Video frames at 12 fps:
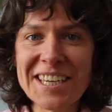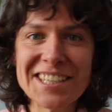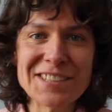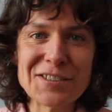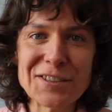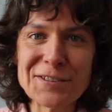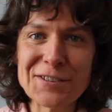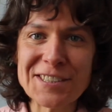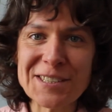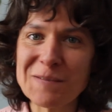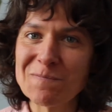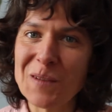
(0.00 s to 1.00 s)
any
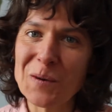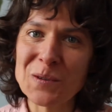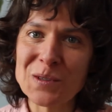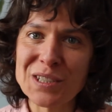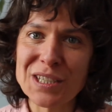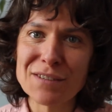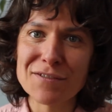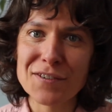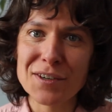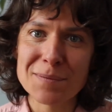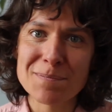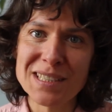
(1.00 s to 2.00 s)
churches that were looking
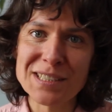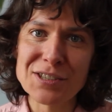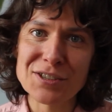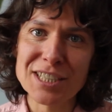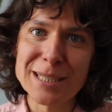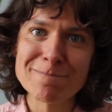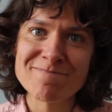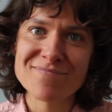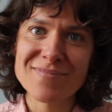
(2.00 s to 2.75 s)
for a minister